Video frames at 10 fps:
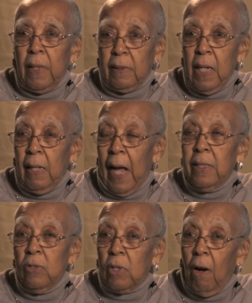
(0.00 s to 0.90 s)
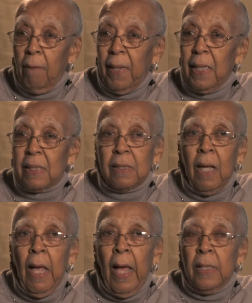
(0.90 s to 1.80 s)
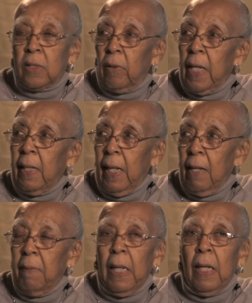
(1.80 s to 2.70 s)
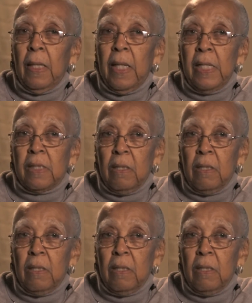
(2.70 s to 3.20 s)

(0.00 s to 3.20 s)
that I use RBase. So he came in and he